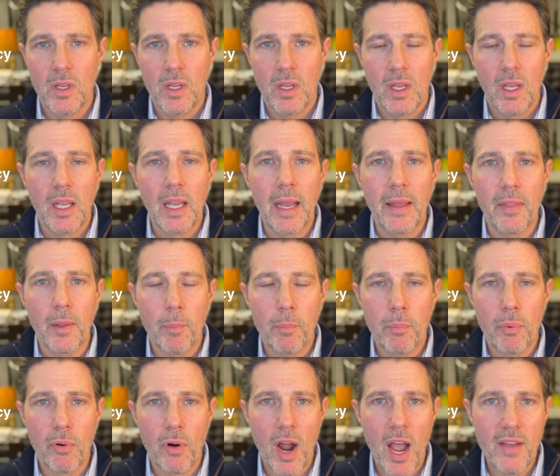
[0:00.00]
and the
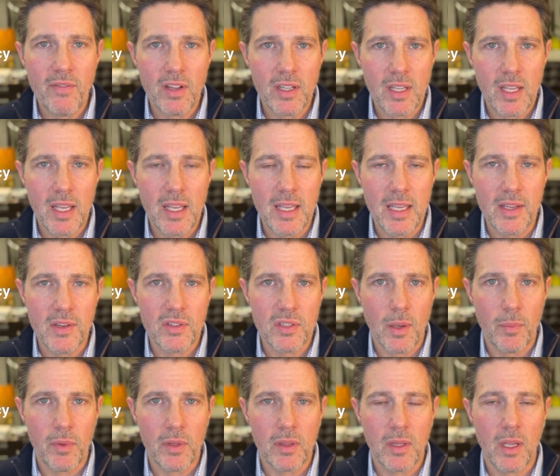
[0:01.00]
private key is
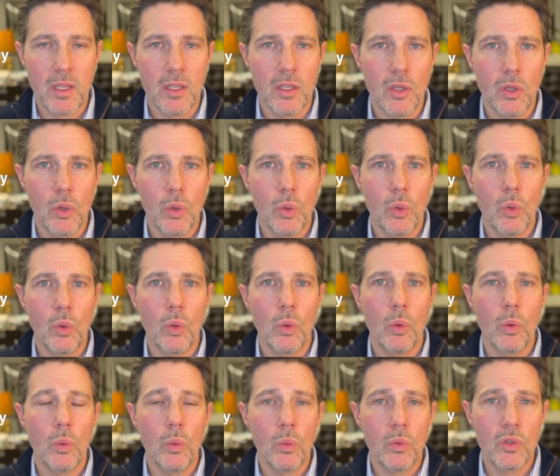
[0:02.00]
something that you
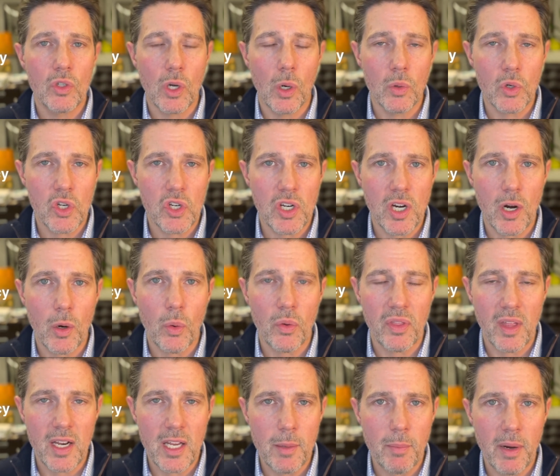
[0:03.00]
don't share with
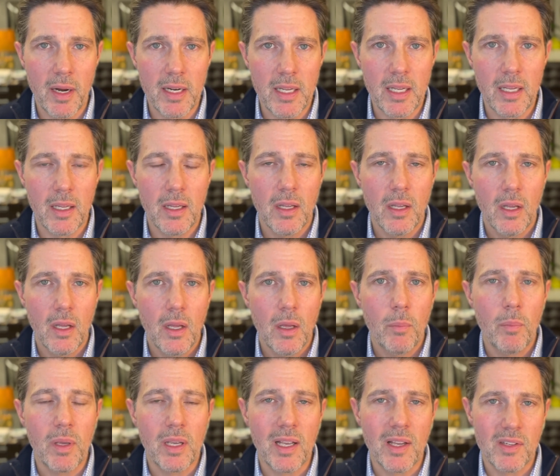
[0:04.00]
anybody
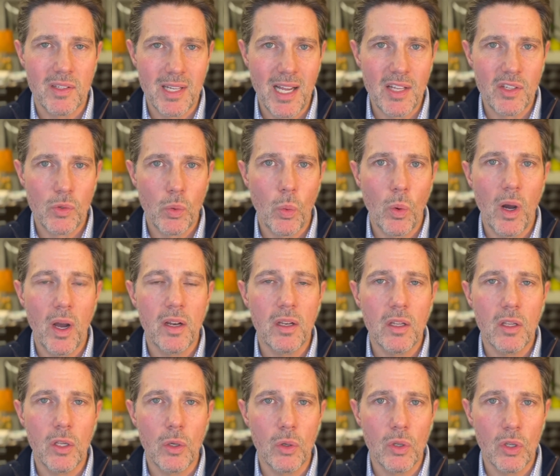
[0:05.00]
because that's what
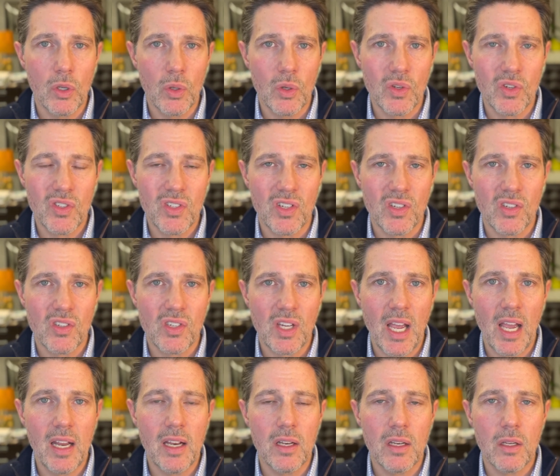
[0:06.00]
you use to
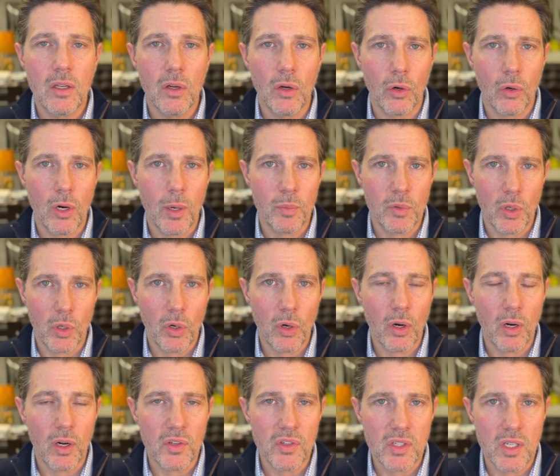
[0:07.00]
send your
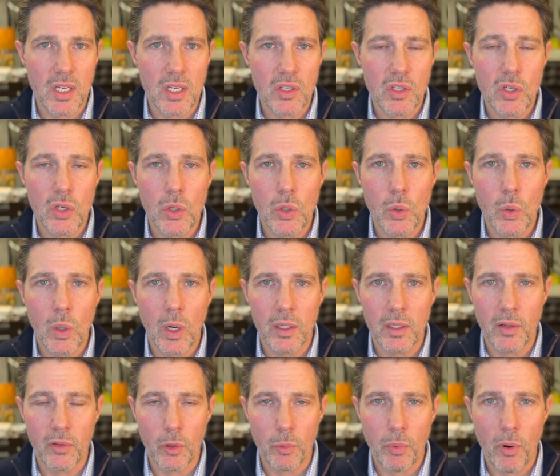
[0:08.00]
cryptocurrency to
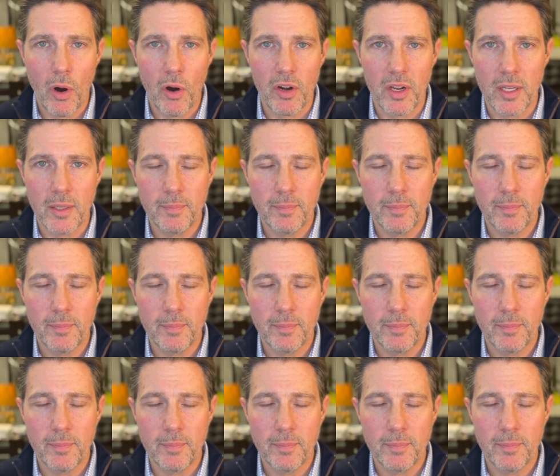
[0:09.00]
another party.